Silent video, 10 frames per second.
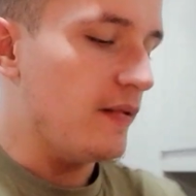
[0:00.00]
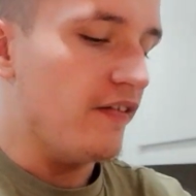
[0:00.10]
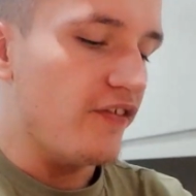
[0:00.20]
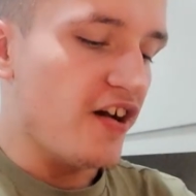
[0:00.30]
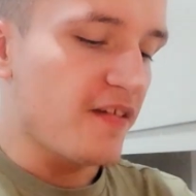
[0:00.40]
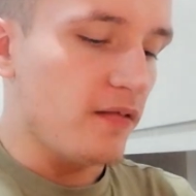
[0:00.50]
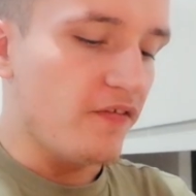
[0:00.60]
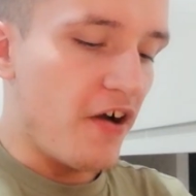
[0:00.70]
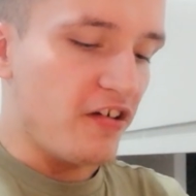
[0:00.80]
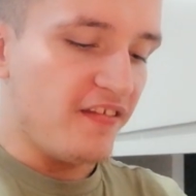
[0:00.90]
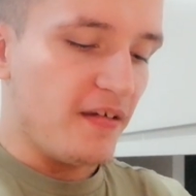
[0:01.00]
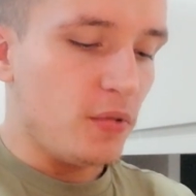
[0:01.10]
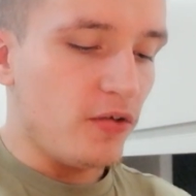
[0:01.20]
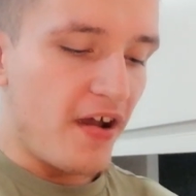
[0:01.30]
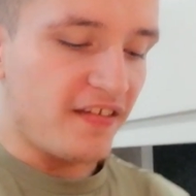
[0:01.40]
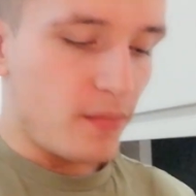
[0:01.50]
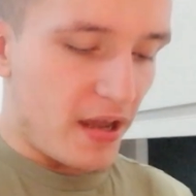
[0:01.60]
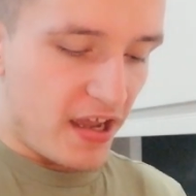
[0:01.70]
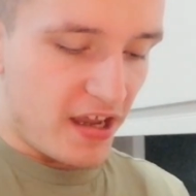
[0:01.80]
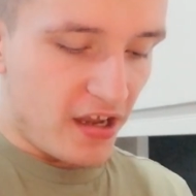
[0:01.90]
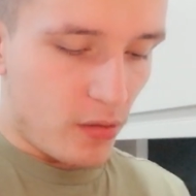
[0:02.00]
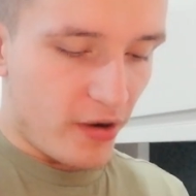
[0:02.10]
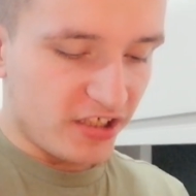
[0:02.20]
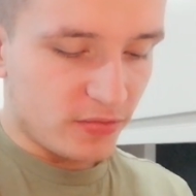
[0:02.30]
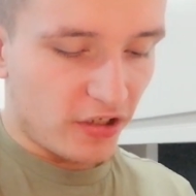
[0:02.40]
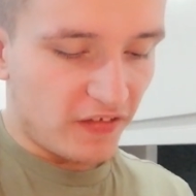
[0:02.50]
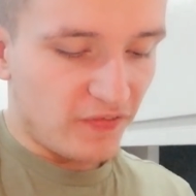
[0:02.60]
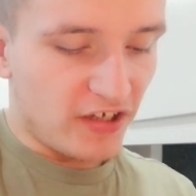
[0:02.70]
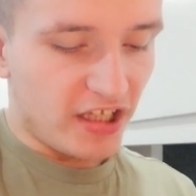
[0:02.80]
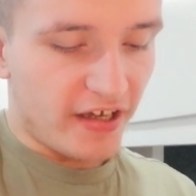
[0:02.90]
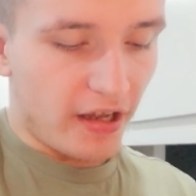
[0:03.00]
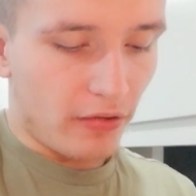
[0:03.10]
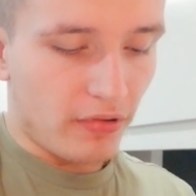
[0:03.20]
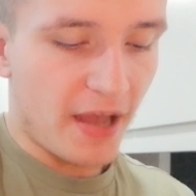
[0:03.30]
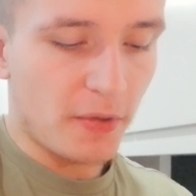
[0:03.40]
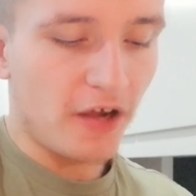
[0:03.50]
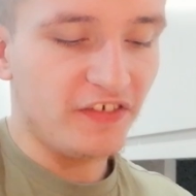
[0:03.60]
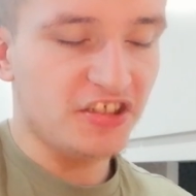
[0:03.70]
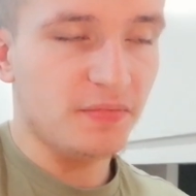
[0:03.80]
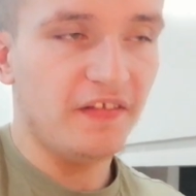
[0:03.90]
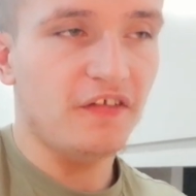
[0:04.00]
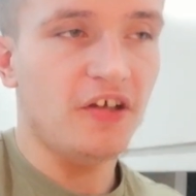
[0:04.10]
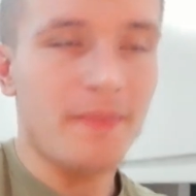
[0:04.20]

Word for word: will be a first. We'll find a simple recipe which I'm going to follow. Um, hopefully it should be too